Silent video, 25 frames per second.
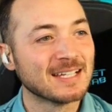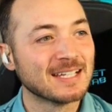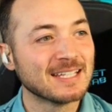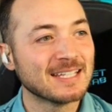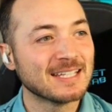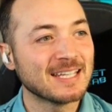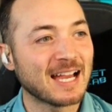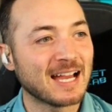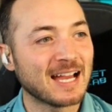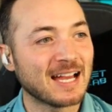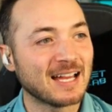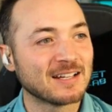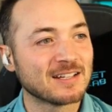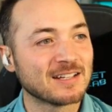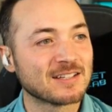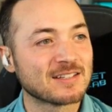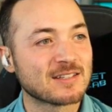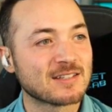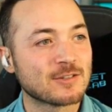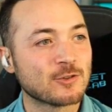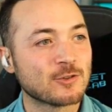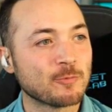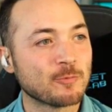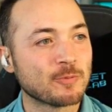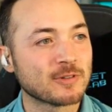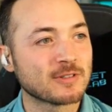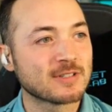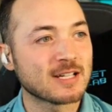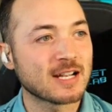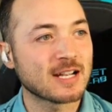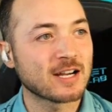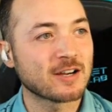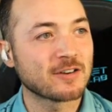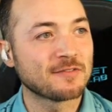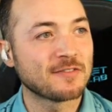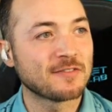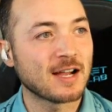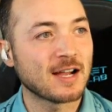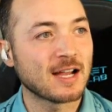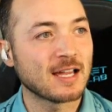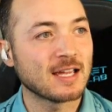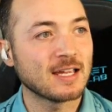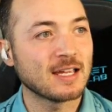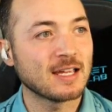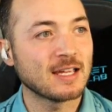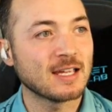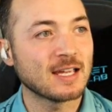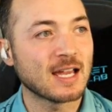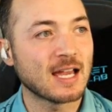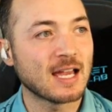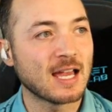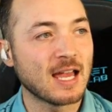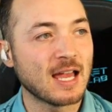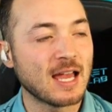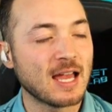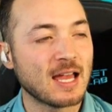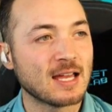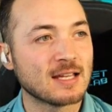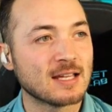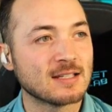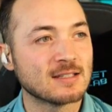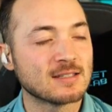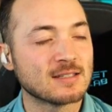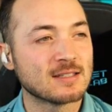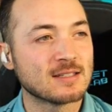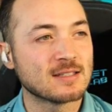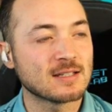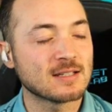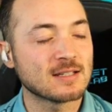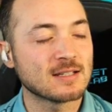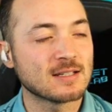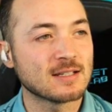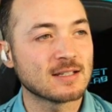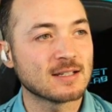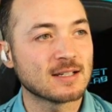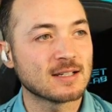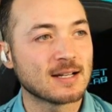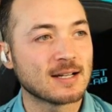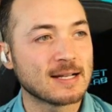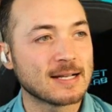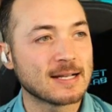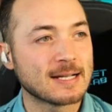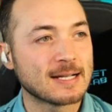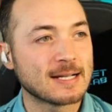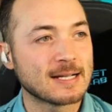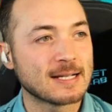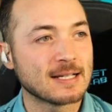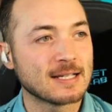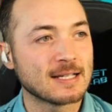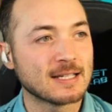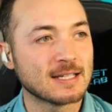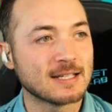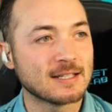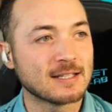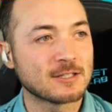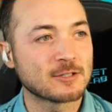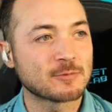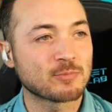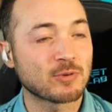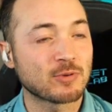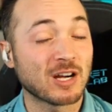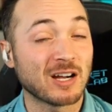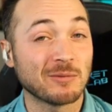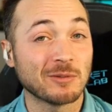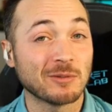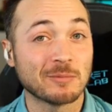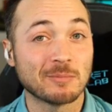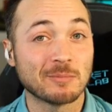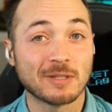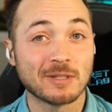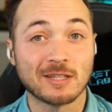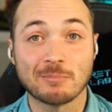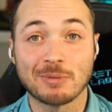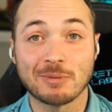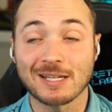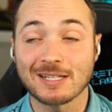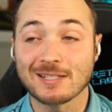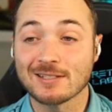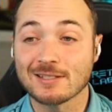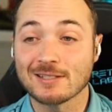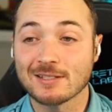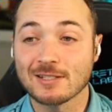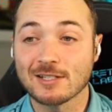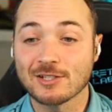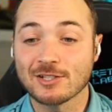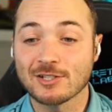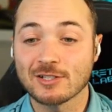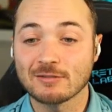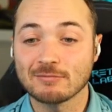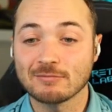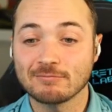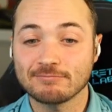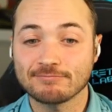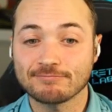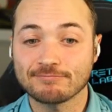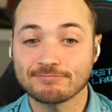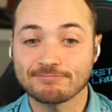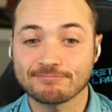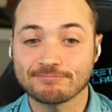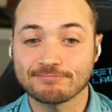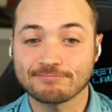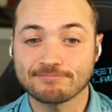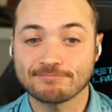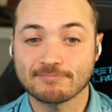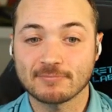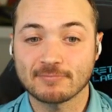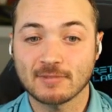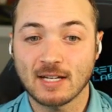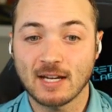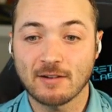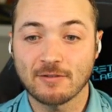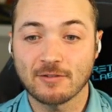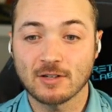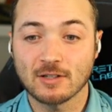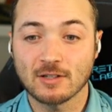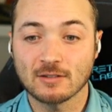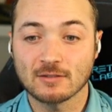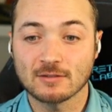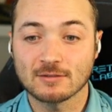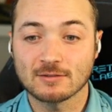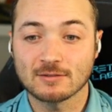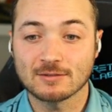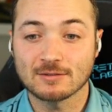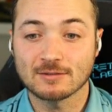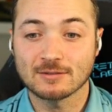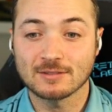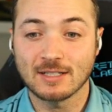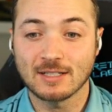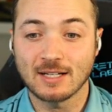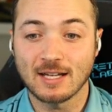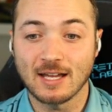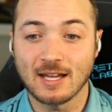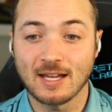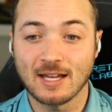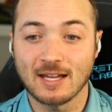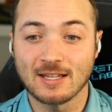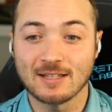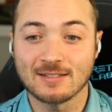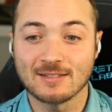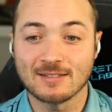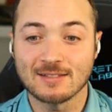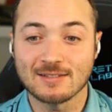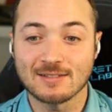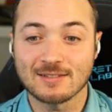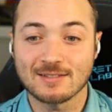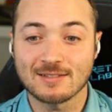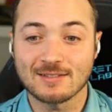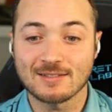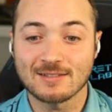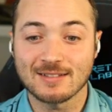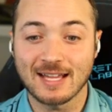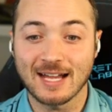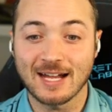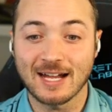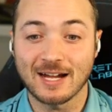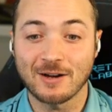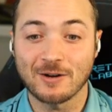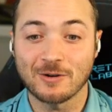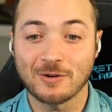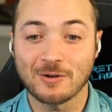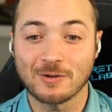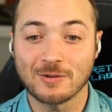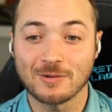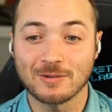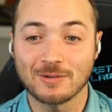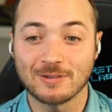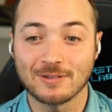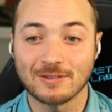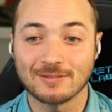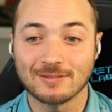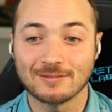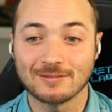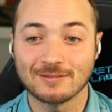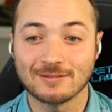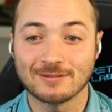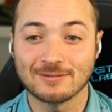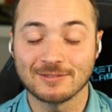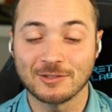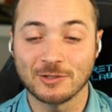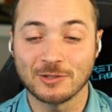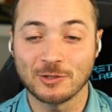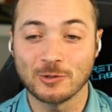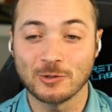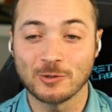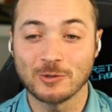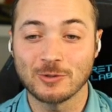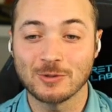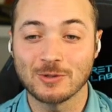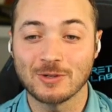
Yeah, and it's super terrifying, and uh, it's probably been the best decision ever. And now you